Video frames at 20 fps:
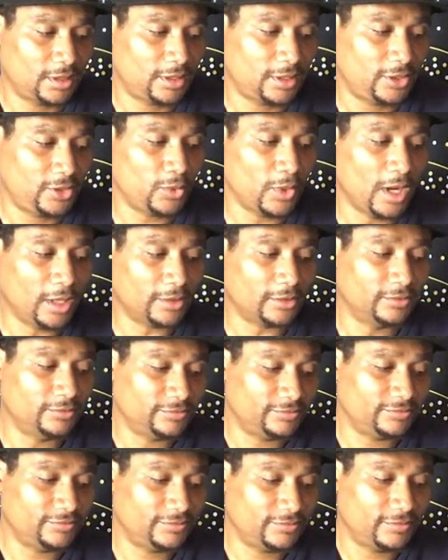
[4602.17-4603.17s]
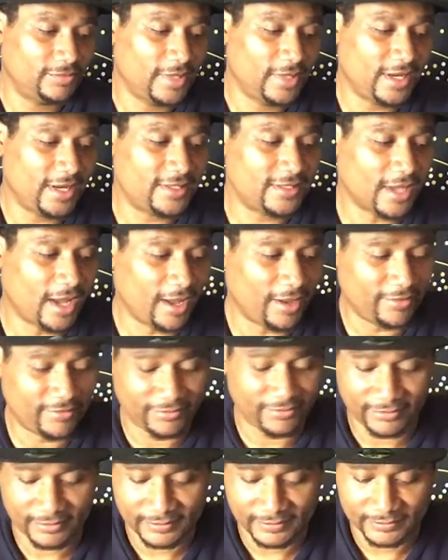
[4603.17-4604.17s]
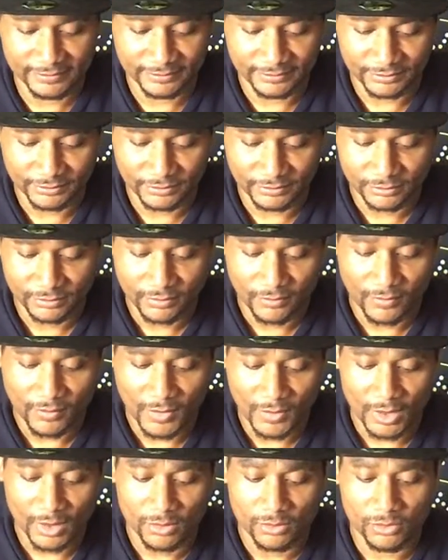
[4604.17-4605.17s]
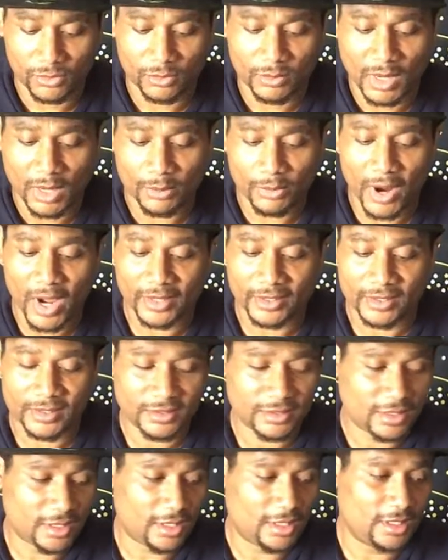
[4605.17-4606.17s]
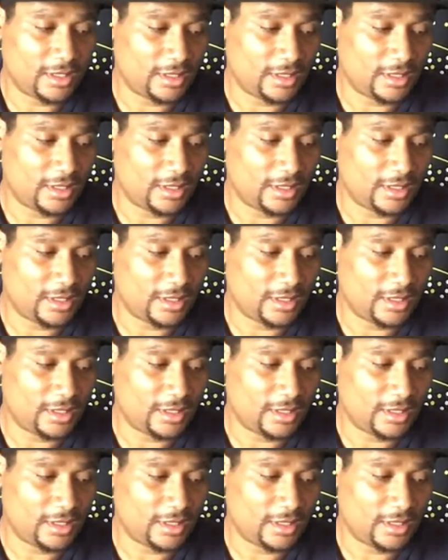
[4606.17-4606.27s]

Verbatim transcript: You're welcome. Anytime. When my pregnancy